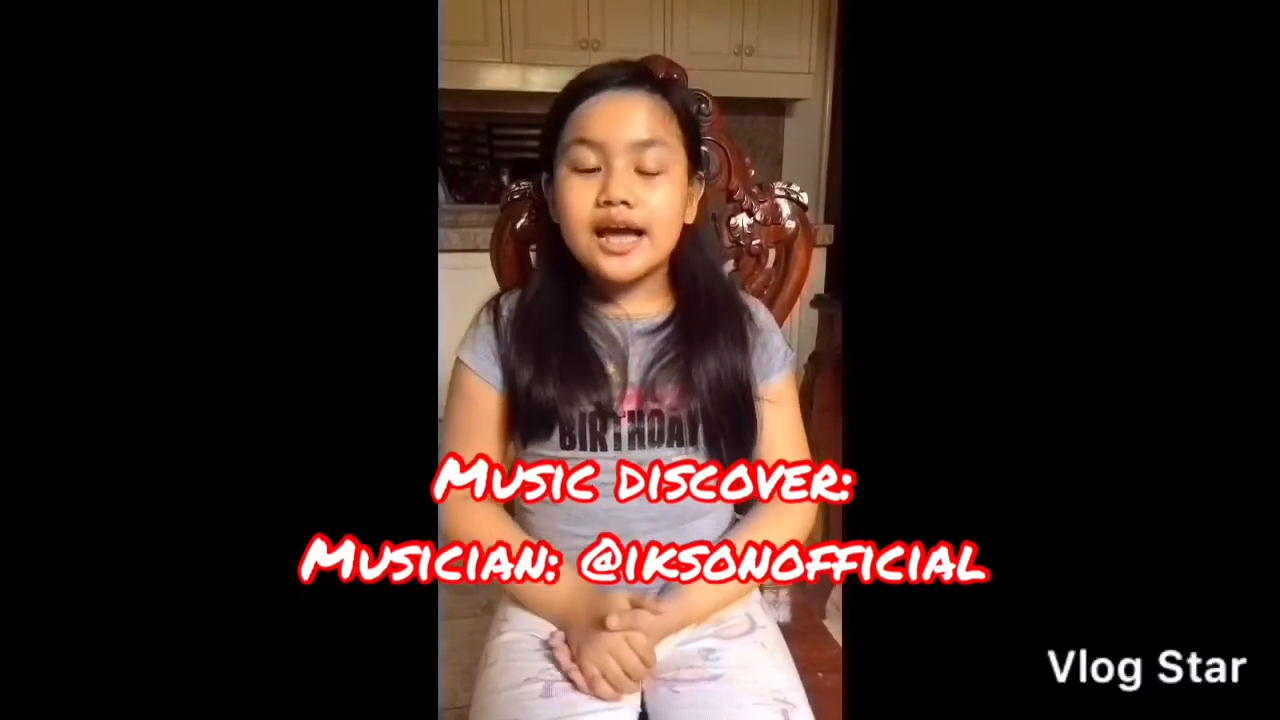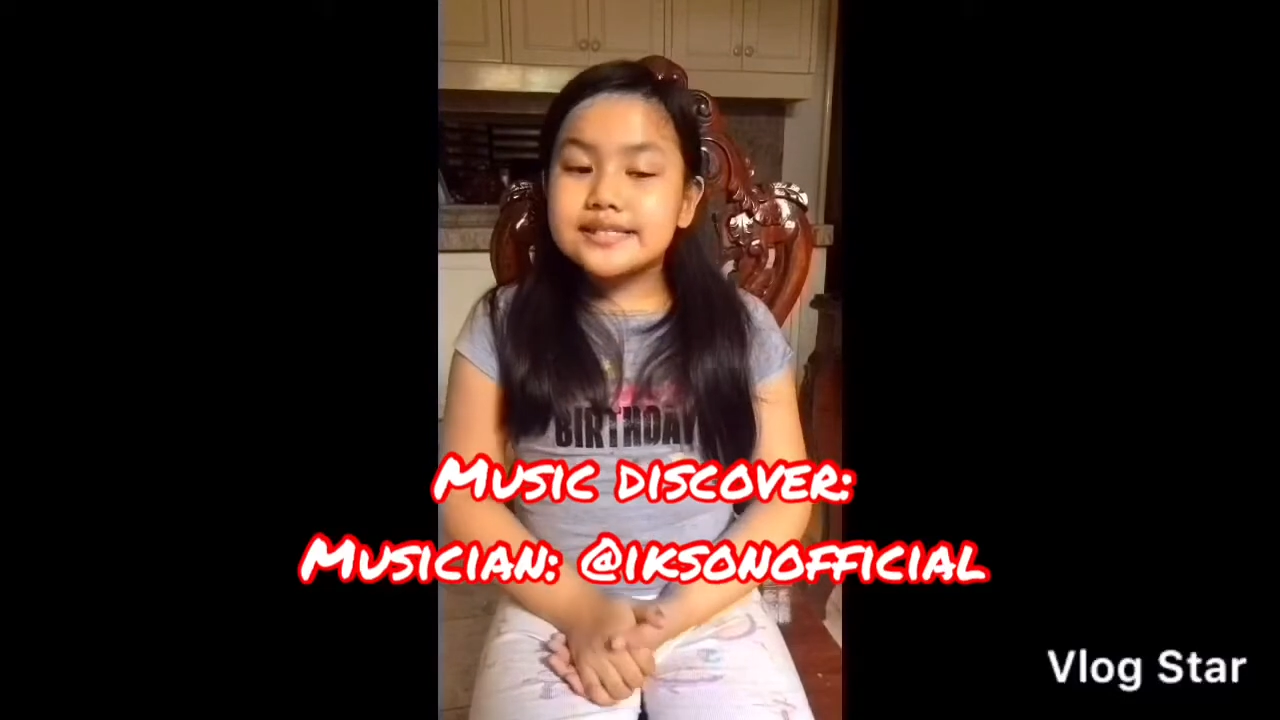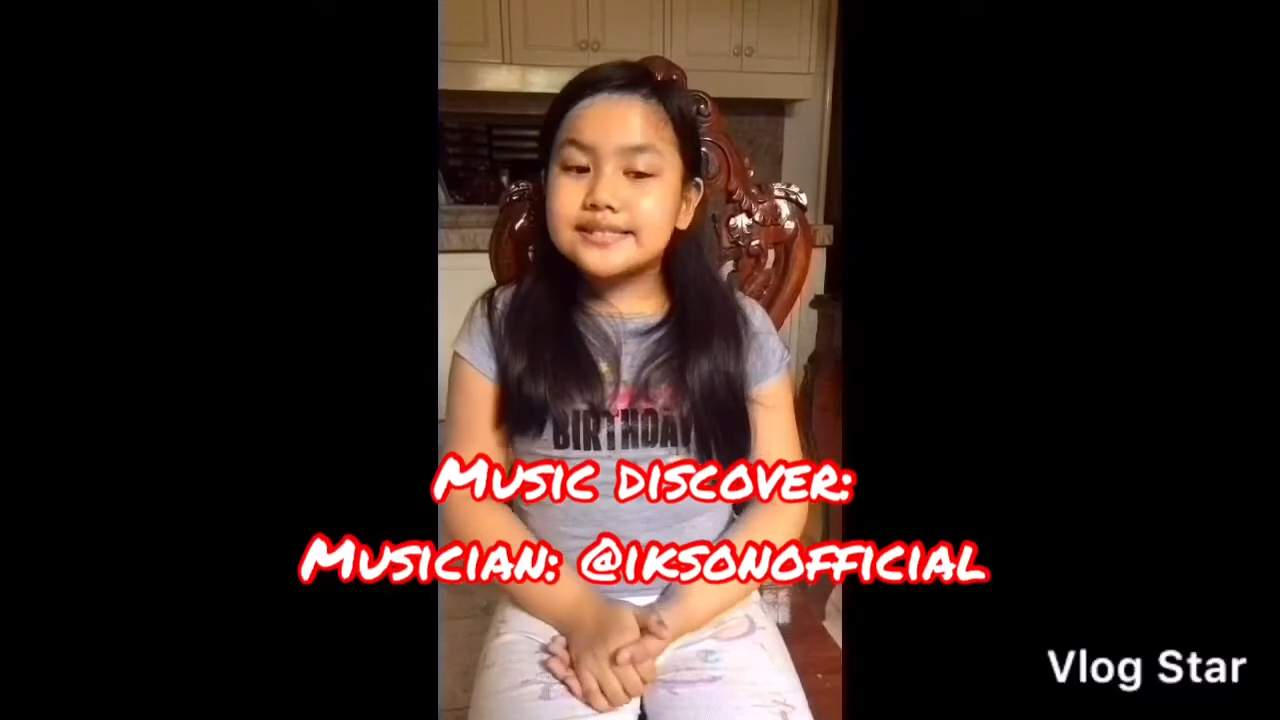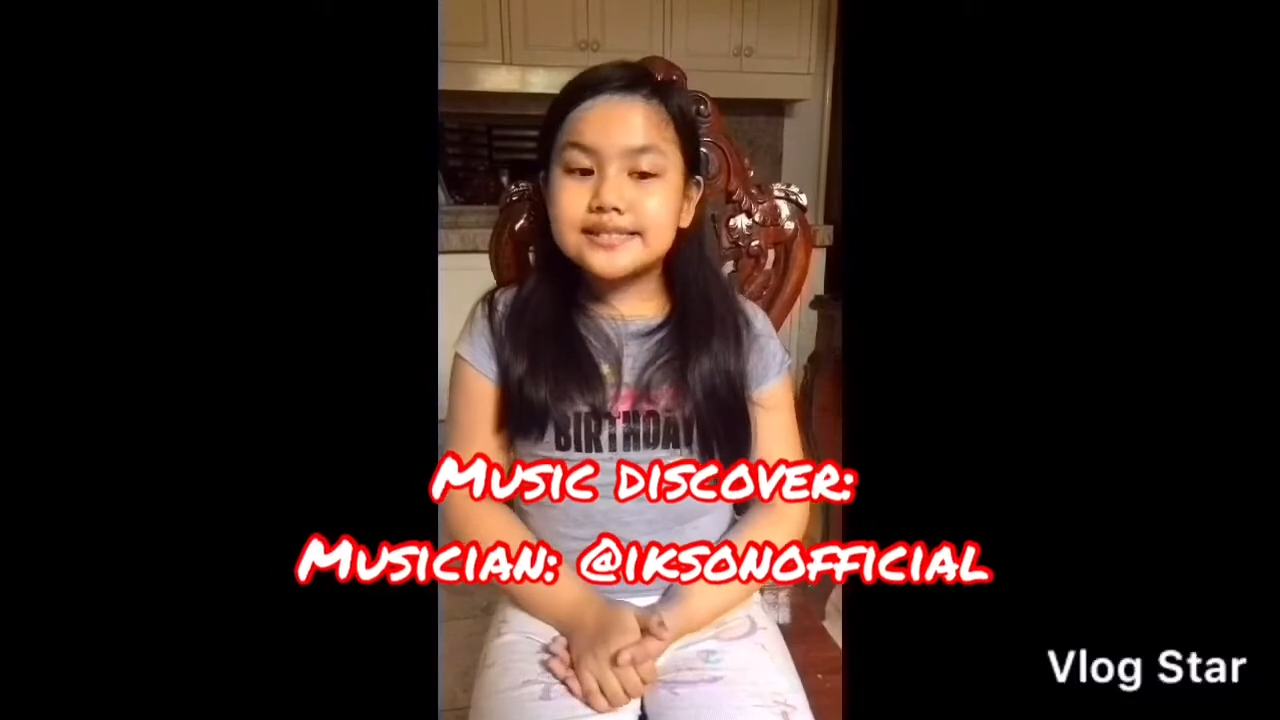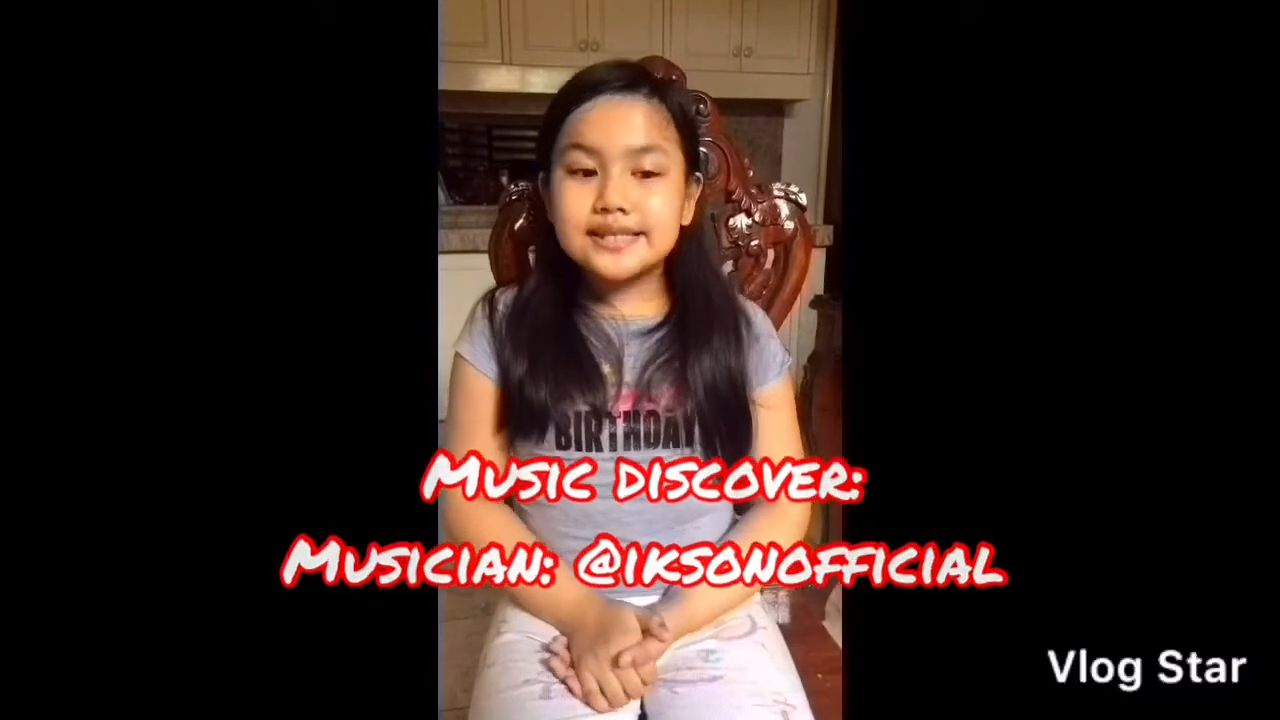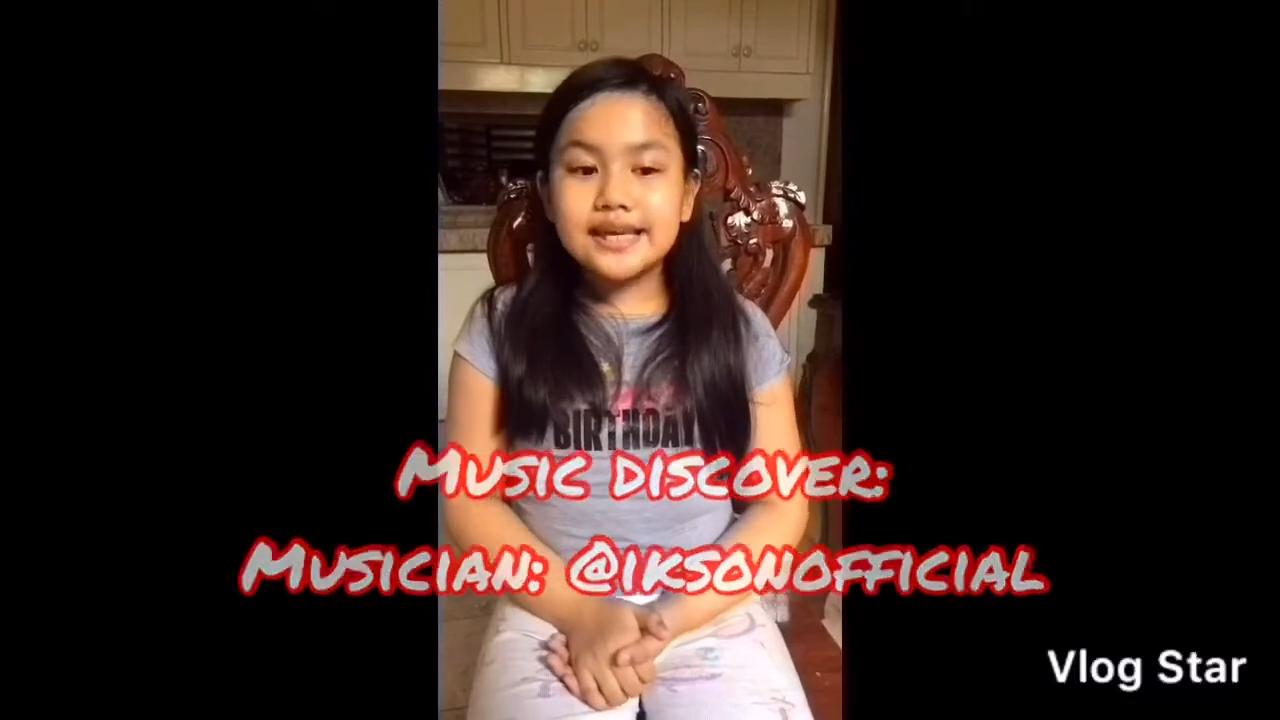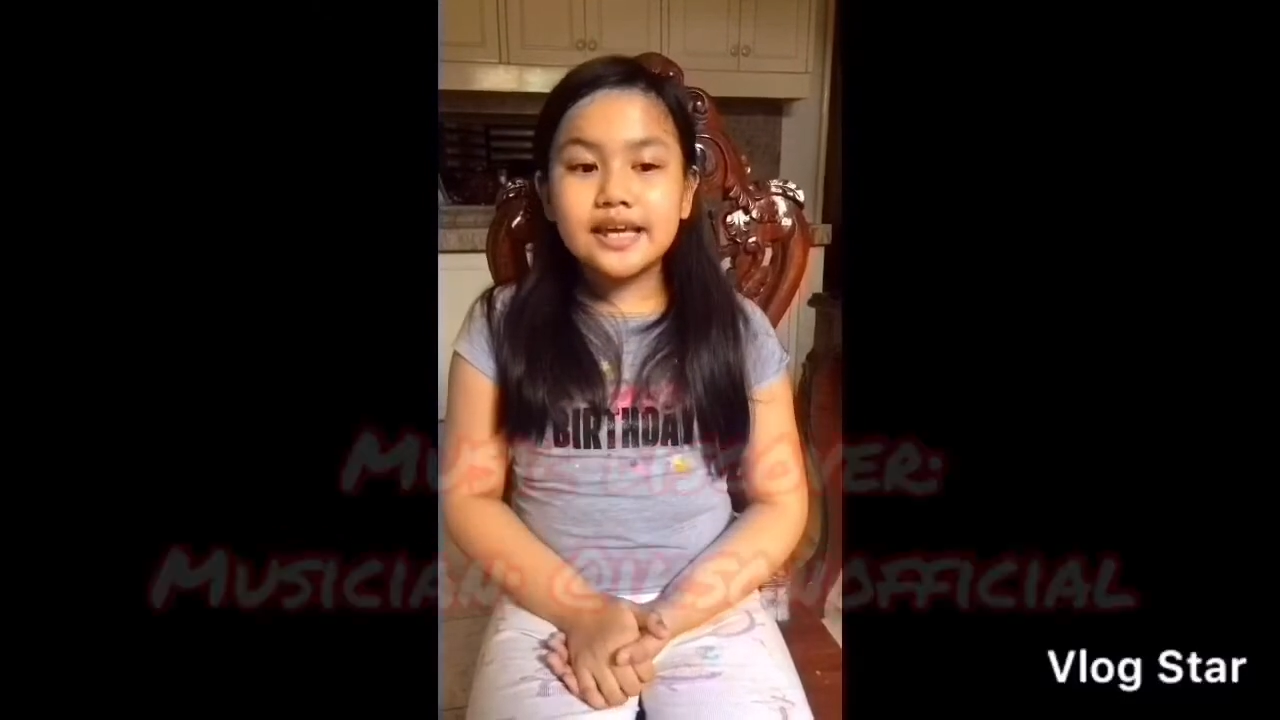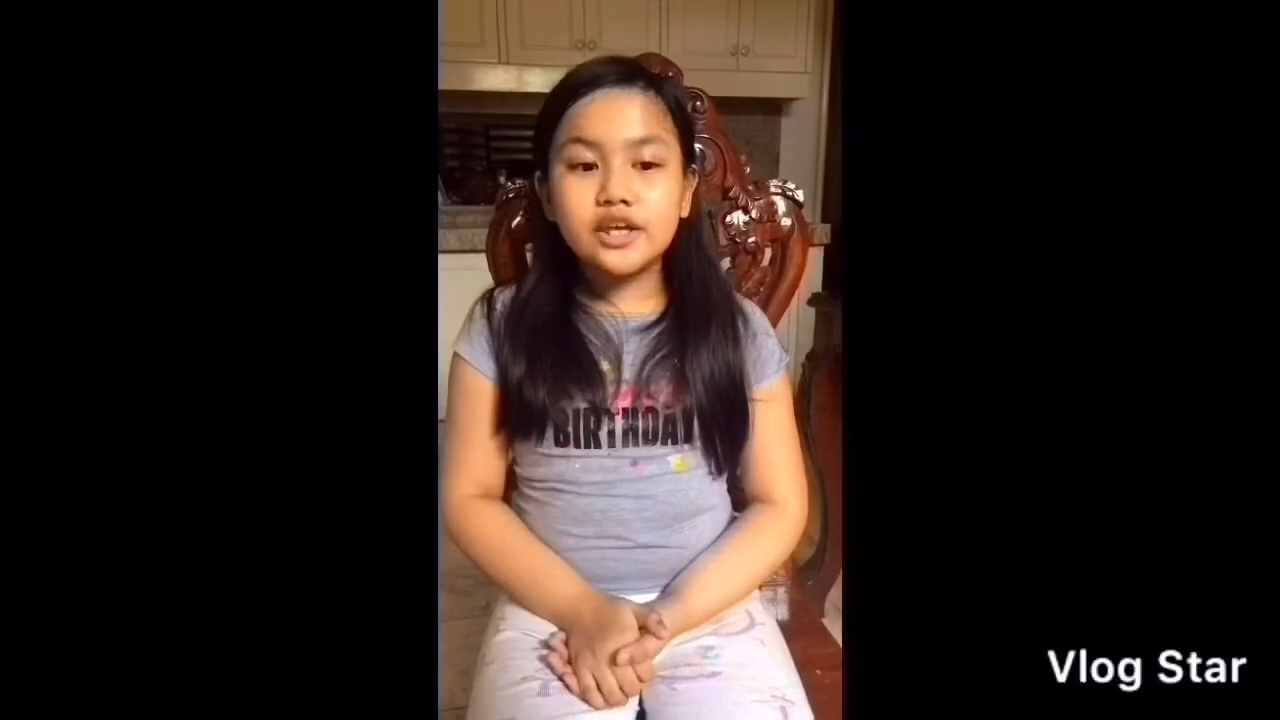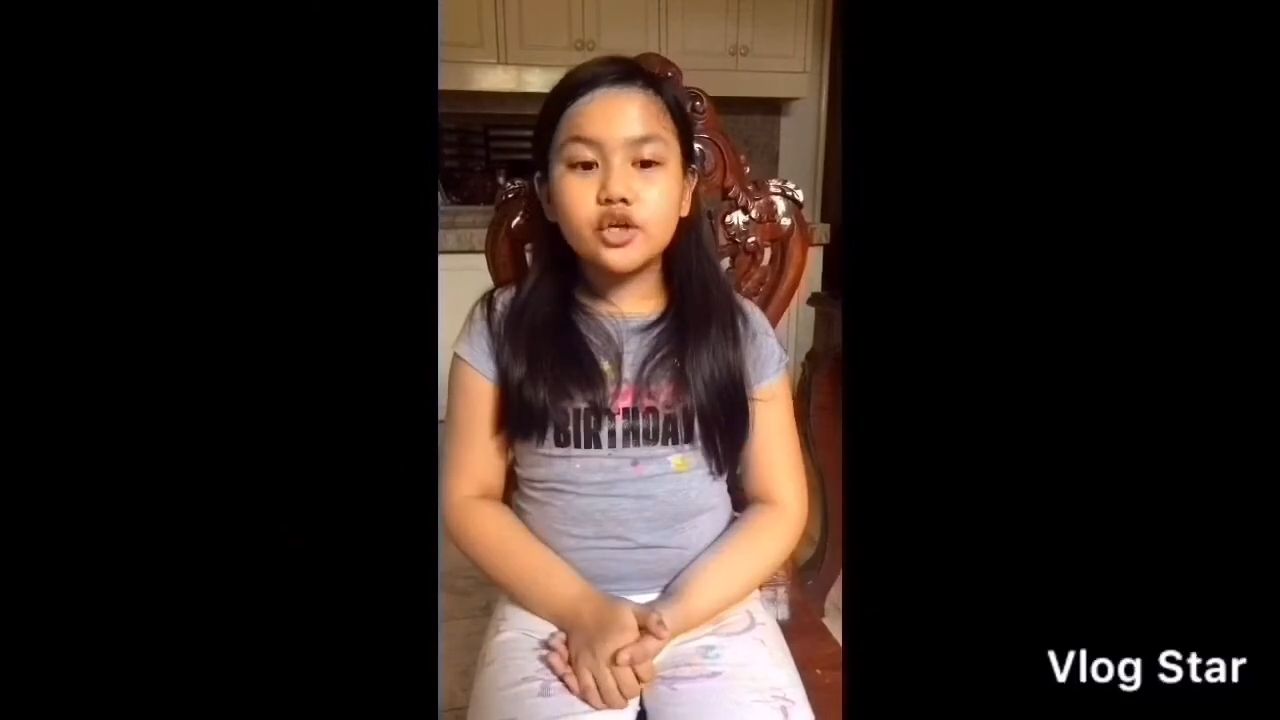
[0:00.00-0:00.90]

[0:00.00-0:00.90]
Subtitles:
See